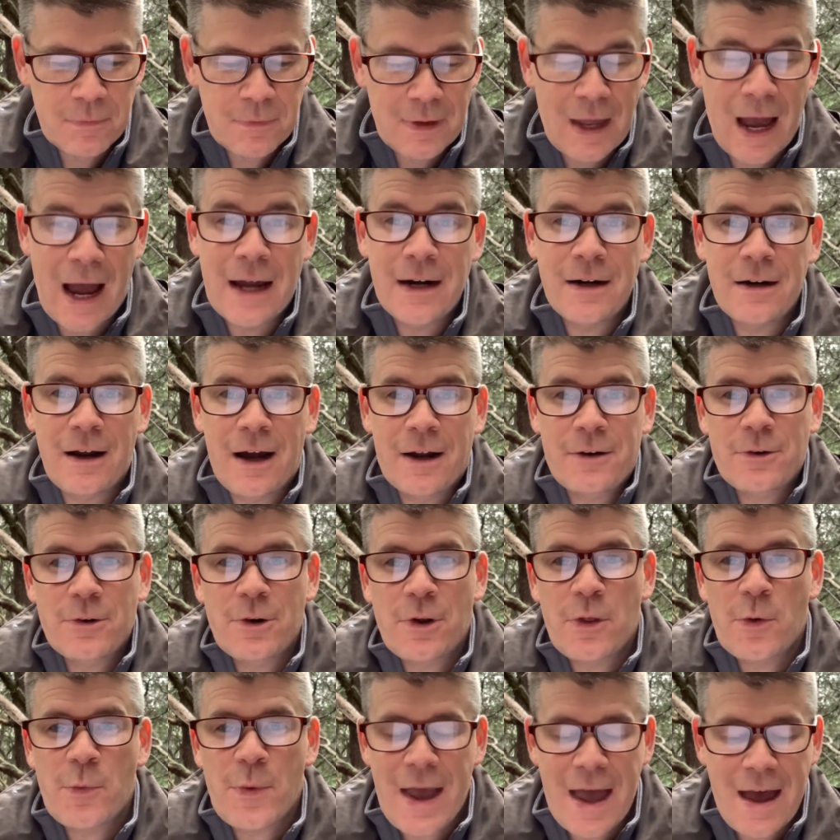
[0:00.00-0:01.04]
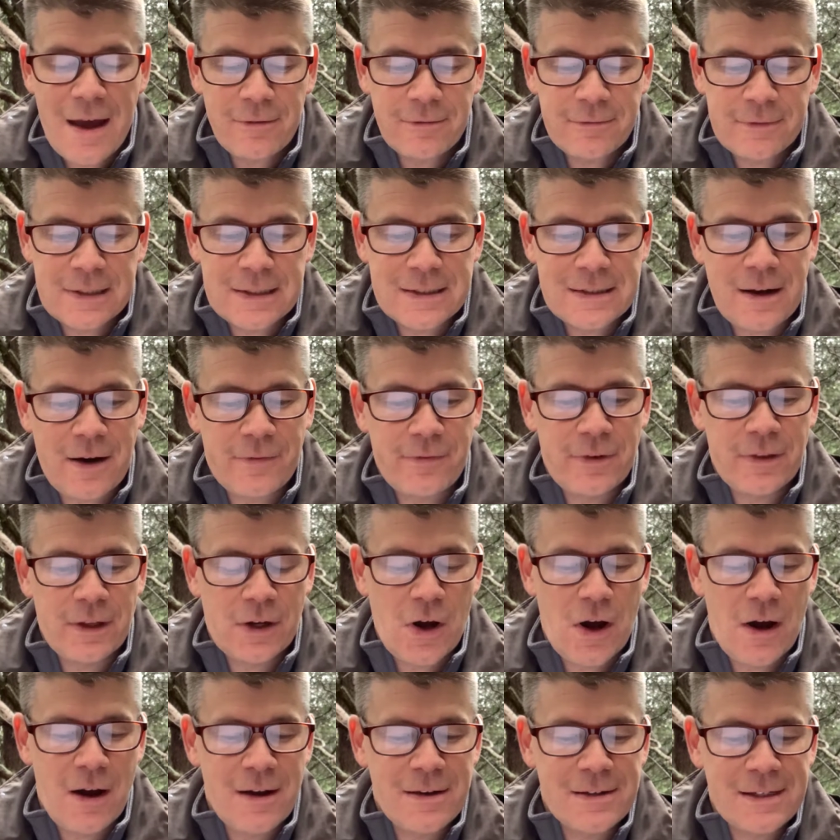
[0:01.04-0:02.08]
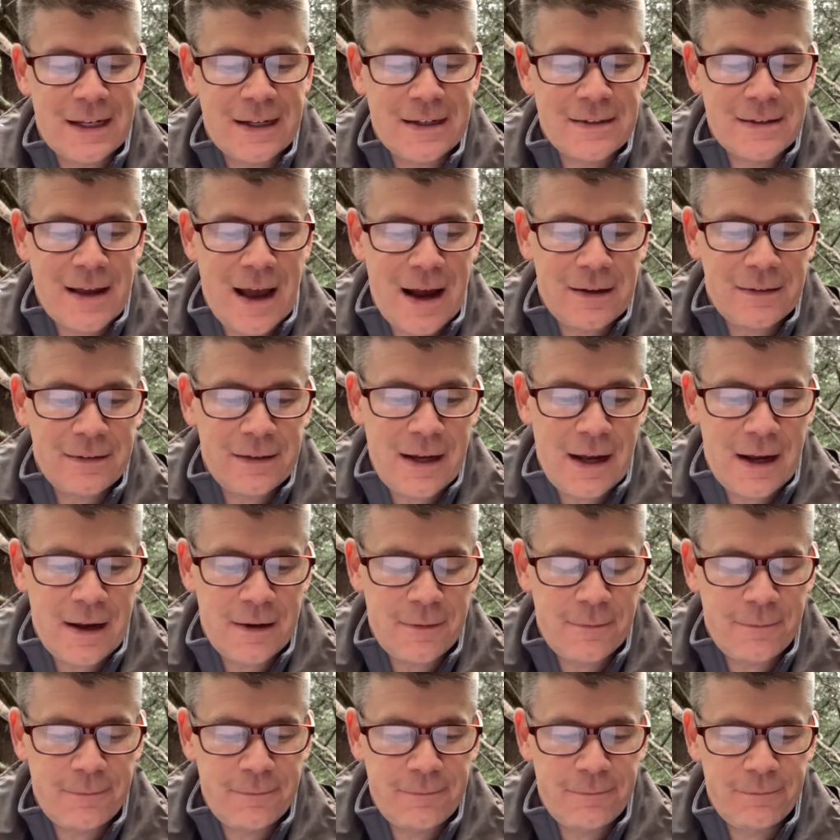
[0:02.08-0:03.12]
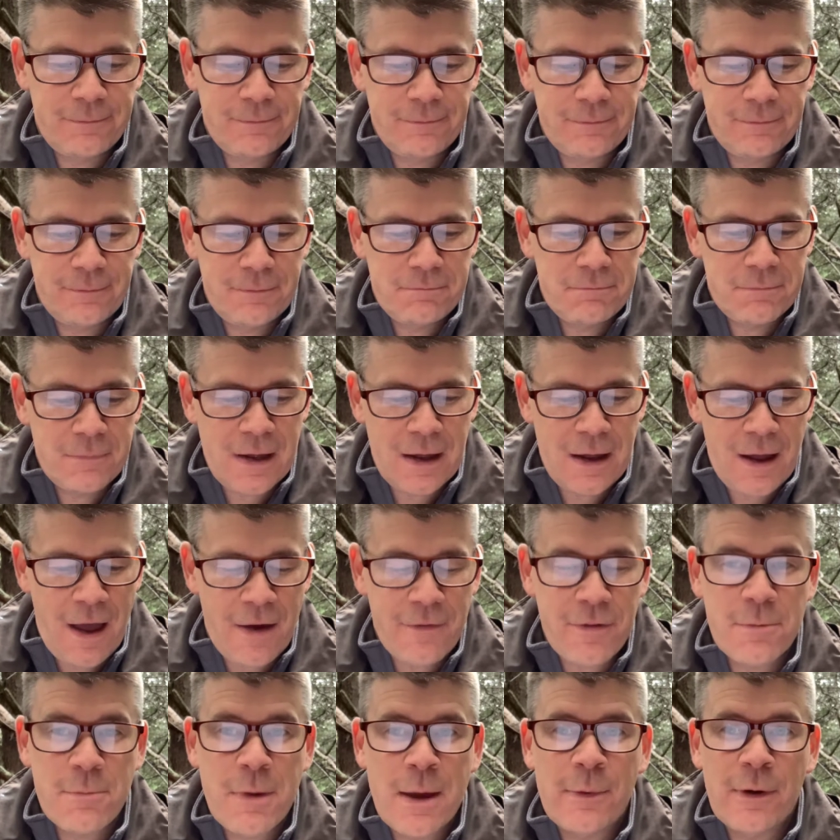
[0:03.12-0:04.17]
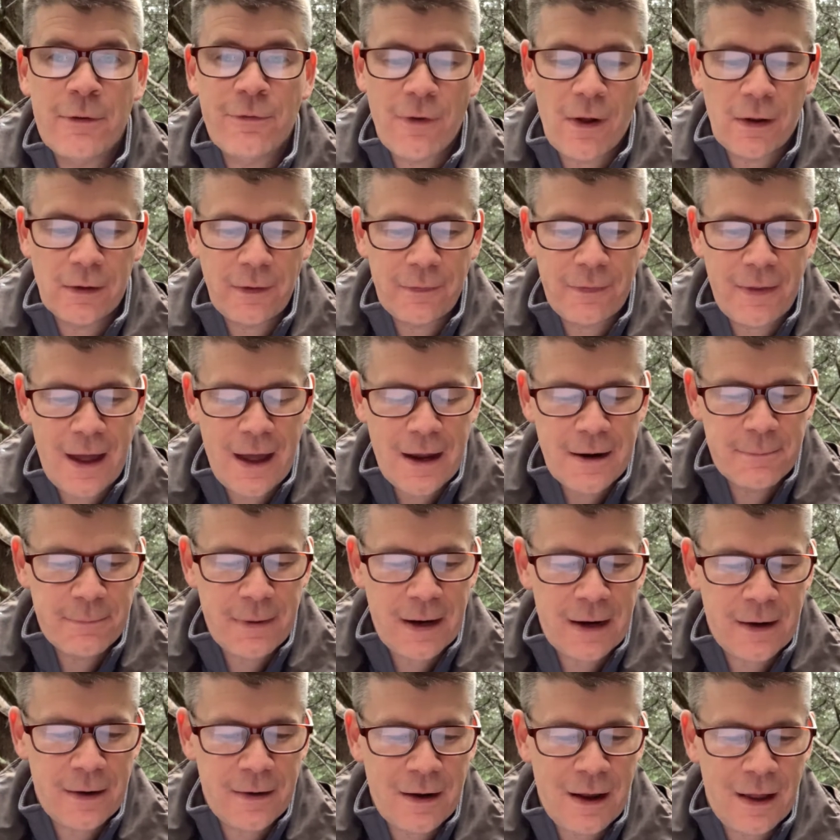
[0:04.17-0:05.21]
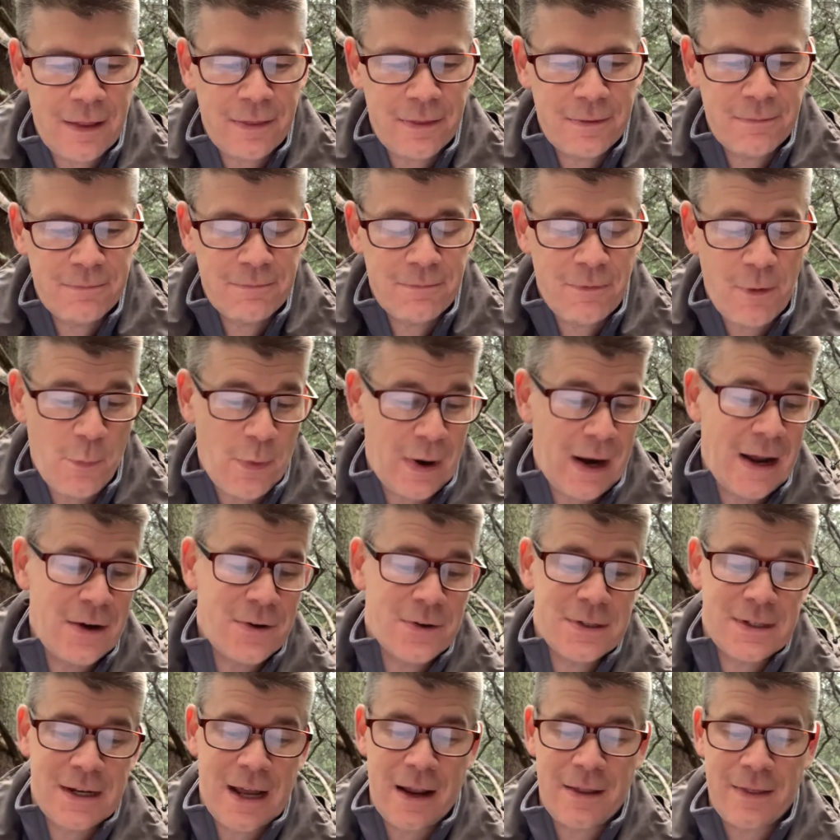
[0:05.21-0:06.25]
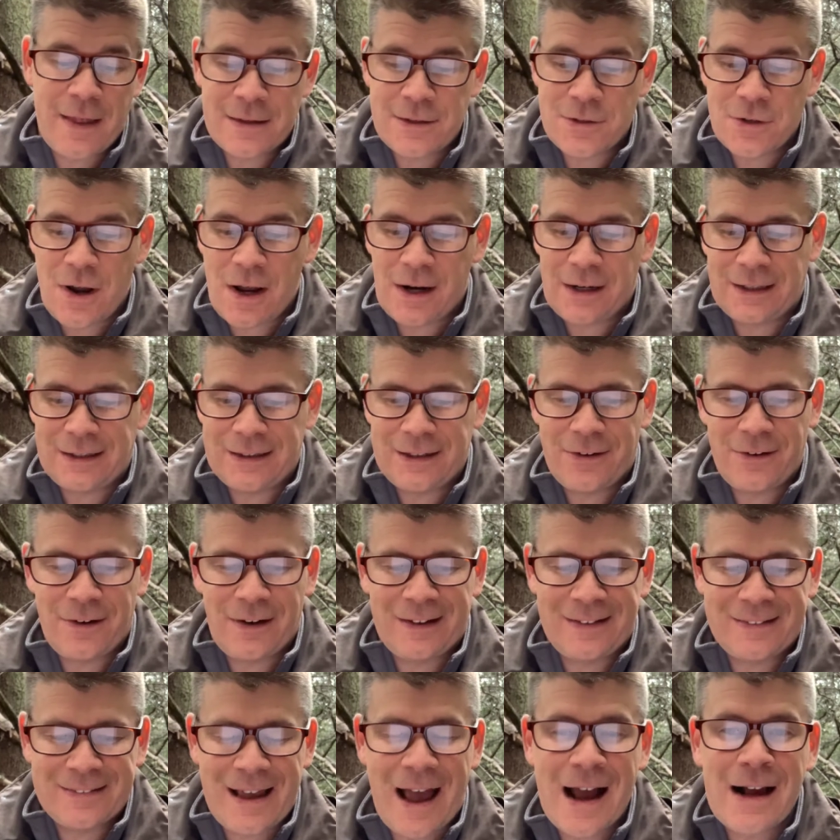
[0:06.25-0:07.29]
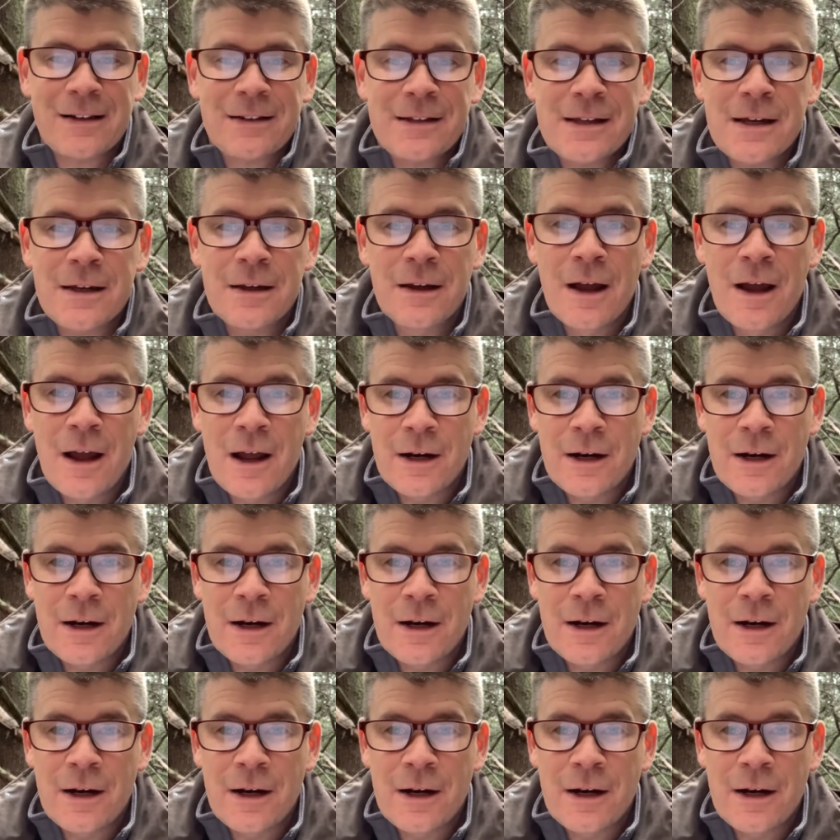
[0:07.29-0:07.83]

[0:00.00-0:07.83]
I don't know that we have discovered the cause exactly. I haven't maybe followed that, but from what I understand, that's not clear exactly.